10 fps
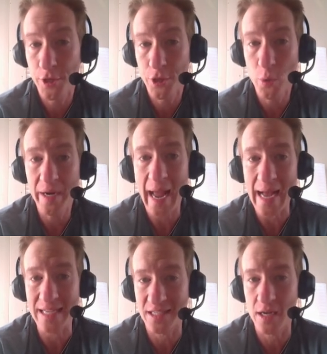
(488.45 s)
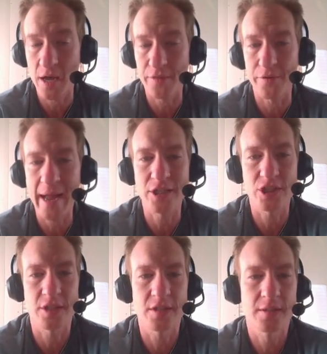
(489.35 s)
though it has other
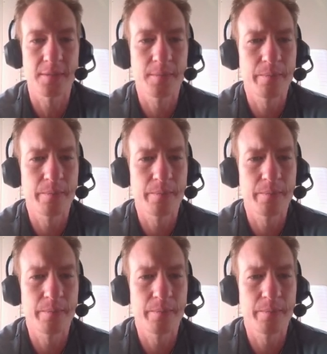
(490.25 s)
actions,